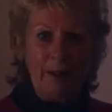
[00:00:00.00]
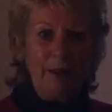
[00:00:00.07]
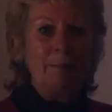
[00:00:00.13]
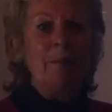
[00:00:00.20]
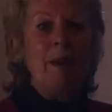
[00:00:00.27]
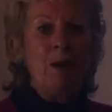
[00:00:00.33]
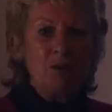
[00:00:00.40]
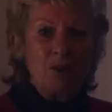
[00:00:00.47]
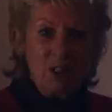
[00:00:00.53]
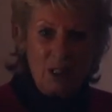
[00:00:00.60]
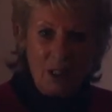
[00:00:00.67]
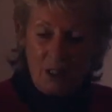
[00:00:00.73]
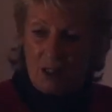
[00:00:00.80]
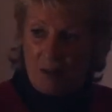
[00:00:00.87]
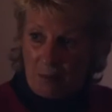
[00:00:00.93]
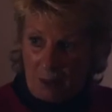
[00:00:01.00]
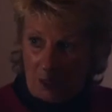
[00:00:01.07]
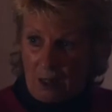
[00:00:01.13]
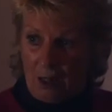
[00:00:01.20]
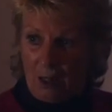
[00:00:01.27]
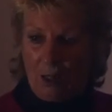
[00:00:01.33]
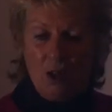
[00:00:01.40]
melted into
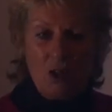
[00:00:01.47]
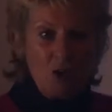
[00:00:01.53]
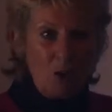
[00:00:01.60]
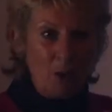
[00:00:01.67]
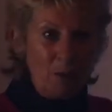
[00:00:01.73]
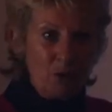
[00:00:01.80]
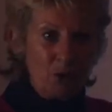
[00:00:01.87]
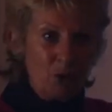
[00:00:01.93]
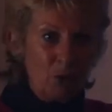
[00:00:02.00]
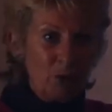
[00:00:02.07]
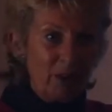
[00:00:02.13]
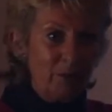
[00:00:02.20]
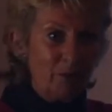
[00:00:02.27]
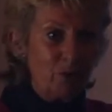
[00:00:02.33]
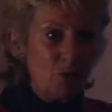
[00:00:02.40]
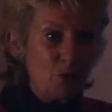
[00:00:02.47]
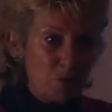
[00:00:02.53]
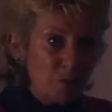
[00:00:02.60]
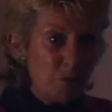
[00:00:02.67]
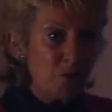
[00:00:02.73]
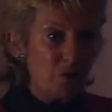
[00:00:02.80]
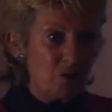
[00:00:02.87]
me. So I was talking first
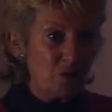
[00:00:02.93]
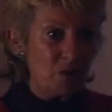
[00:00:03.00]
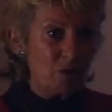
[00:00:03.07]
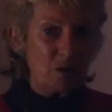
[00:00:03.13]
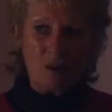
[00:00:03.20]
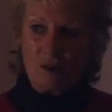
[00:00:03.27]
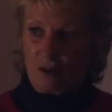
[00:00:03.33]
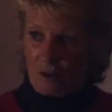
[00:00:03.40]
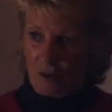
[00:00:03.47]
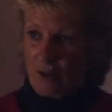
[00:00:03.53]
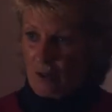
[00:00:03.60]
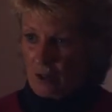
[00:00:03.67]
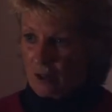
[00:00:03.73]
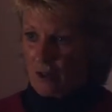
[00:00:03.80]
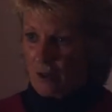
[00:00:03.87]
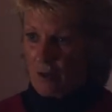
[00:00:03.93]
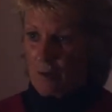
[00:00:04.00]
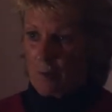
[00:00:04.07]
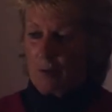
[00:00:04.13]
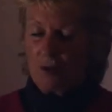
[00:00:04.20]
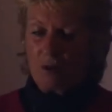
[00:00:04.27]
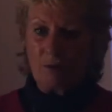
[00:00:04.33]
person to this other
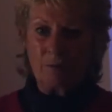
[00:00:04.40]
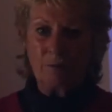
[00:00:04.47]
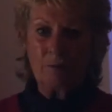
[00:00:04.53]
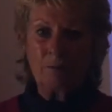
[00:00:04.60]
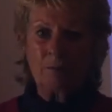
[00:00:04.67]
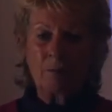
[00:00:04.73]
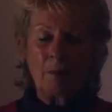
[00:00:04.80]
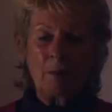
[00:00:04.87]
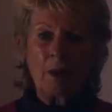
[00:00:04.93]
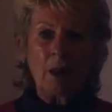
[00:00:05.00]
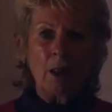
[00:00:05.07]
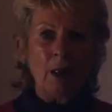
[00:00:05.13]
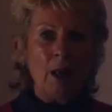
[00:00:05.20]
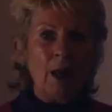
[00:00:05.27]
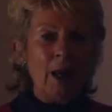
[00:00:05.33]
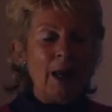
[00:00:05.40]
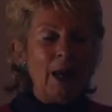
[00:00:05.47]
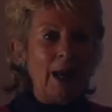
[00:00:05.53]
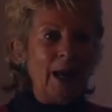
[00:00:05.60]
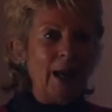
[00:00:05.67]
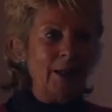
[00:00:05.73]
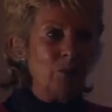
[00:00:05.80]
person.
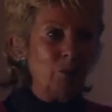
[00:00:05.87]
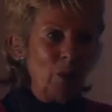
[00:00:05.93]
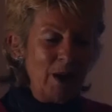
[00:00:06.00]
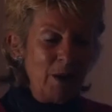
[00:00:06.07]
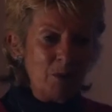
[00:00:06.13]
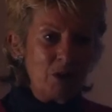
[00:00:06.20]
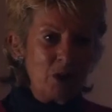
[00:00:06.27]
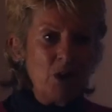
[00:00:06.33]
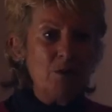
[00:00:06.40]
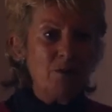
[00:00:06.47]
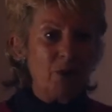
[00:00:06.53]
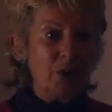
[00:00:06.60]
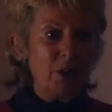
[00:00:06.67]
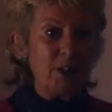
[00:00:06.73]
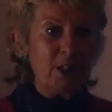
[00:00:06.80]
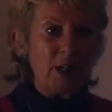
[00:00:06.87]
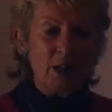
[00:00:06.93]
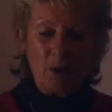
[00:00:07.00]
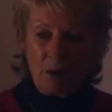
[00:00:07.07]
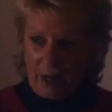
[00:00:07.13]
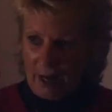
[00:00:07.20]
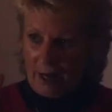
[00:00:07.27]
And when it was over, he said,
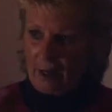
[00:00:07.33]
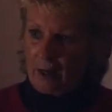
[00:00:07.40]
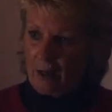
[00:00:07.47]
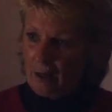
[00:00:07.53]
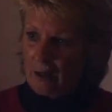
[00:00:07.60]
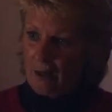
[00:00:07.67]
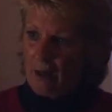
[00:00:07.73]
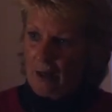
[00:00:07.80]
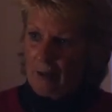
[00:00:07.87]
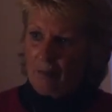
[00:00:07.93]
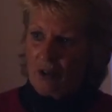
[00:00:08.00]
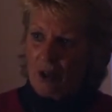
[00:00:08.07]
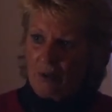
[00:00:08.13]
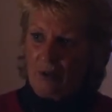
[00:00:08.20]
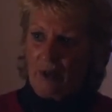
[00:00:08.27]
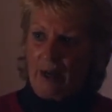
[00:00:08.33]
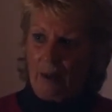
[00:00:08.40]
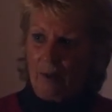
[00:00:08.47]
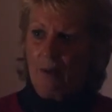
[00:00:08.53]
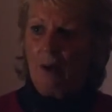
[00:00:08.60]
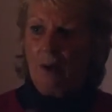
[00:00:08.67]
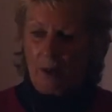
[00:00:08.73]
okay, I'm done
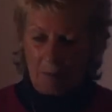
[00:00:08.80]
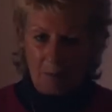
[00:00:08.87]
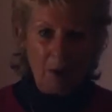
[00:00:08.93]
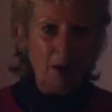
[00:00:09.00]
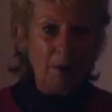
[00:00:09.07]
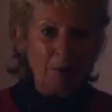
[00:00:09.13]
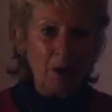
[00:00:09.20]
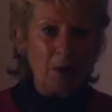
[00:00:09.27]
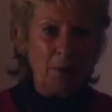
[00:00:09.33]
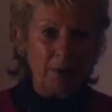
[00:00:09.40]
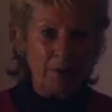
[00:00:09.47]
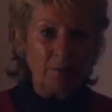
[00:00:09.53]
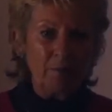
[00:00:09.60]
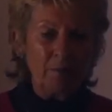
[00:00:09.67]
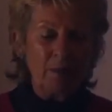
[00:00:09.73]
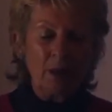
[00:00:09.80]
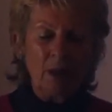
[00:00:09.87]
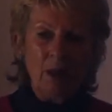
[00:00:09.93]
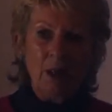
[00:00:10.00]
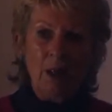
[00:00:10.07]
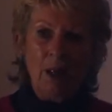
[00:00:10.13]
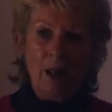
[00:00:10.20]
now, I'm going.
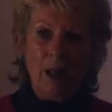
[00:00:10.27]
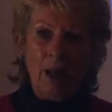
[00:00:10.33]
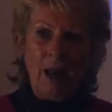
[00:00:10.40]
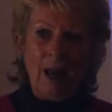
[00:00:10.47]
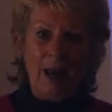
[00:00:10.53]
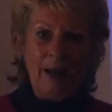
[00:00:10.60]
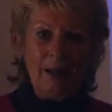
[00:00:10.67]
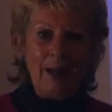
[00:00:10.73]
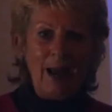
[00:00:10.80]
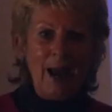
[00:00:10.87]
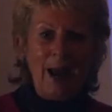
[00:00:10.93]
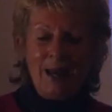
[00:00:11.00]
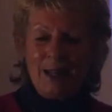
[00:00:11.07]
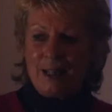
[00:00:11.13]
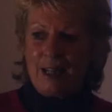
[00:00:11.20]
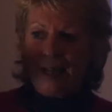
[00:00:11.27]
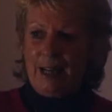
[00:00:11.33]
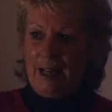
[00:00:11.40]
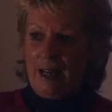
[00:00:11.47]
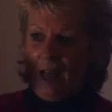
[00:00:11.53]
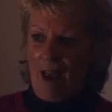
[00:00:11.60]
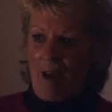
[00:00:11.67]
And as he
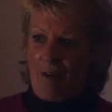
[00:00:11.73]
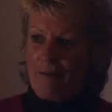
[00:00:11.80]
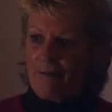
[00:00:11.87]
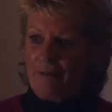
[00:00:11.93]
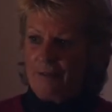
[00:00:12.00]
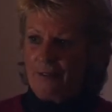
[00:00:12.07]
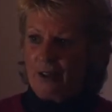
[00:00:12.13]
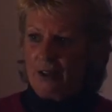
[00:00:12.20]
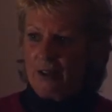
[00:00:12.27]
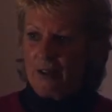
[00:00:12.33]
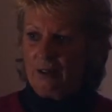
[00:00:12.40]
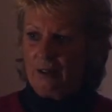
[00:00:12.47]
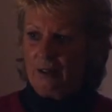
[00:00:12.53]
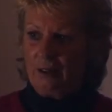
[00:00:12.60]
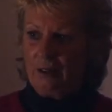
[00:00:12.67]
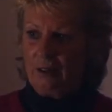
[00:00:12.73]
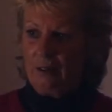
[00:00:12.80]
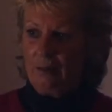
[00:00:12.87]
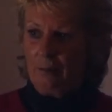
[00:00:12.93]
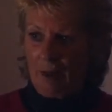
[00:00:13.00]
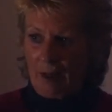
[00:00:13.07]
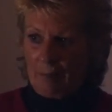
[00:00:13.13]
left
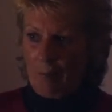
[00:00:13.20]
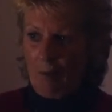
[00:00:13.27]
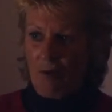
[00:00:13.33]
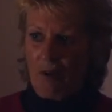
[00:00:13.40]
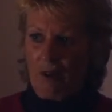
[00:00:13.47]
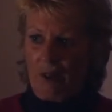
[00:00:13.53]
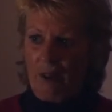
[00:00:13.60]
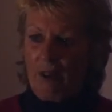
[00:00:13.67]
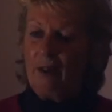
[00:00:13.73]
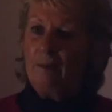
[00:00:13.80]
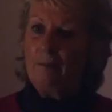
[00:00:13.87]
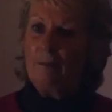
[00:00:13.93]
my body,